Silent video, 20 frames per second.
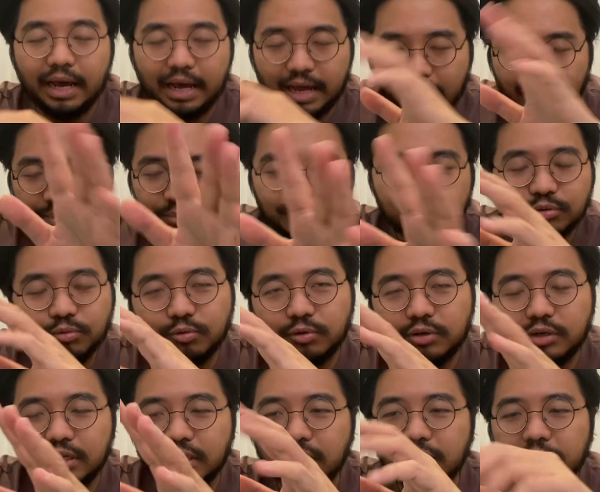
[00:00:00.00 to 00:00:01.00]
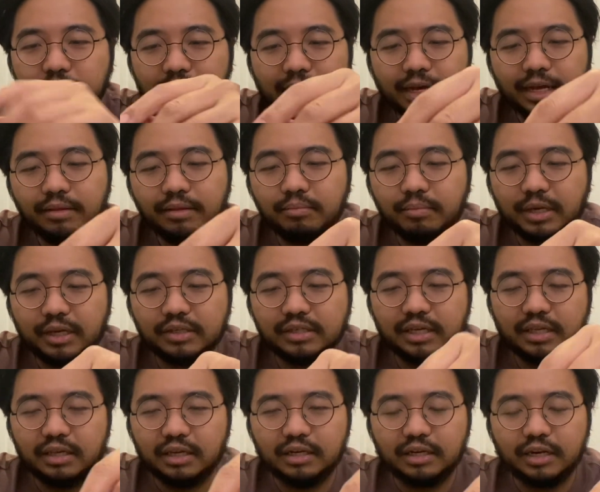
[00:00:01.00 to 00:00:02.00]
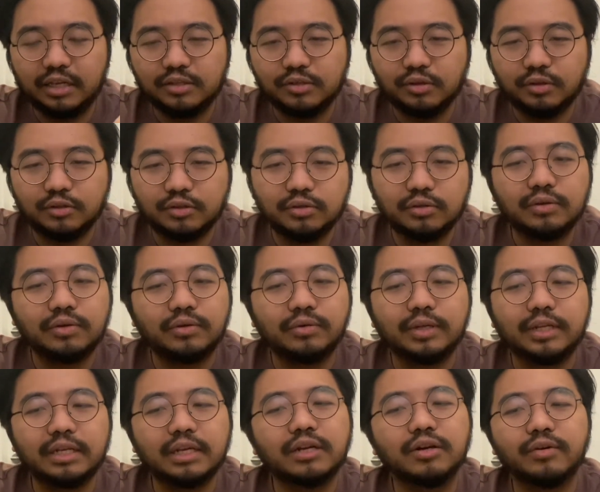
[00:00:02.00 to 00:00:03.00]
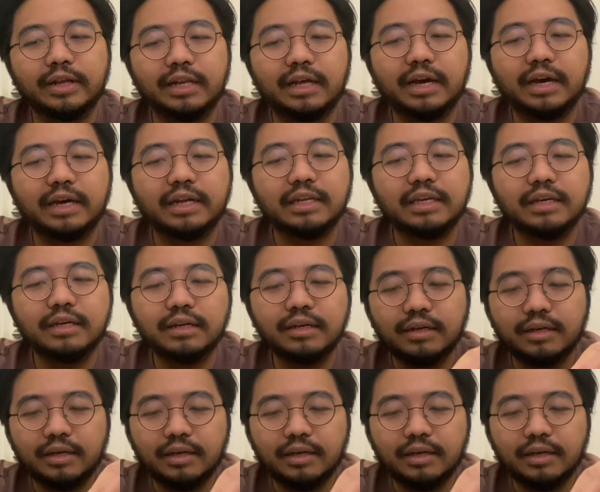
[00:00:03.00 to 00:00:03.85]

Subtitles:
I'm still working on that because I think that's also a really great idea.